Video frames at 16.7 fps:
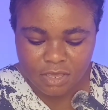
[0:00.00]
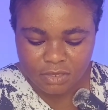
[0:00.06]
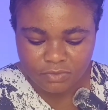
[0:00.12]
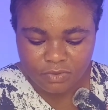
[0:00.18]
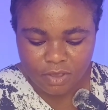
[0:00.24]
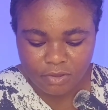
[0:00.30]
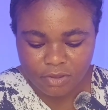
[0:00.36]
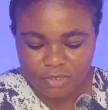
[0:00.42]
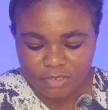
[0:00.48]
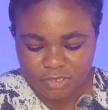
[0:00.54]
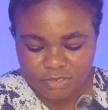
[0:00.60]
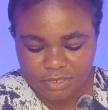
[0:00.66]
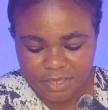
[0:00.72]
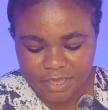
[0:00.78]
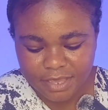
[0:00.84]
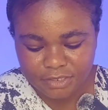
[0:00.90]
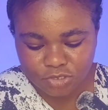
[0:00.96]
you are going to
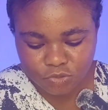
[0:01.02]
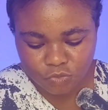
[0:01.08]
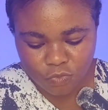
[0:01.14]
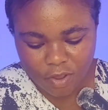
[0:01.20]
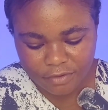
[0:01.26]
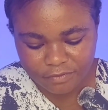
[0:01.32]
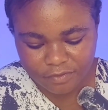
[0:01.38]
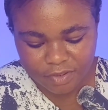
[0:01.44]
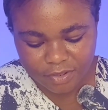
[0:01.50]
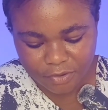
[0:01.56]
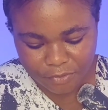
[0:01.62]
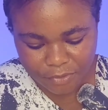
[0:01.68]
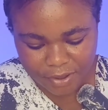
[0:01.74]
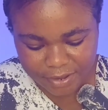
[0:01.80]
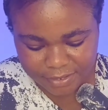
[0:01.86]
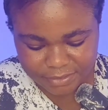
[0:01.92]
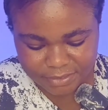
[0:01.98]
get 100
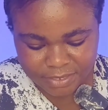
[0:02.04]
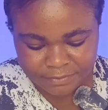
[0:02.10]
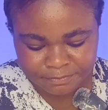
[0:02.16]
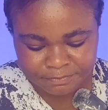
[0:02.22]
credit.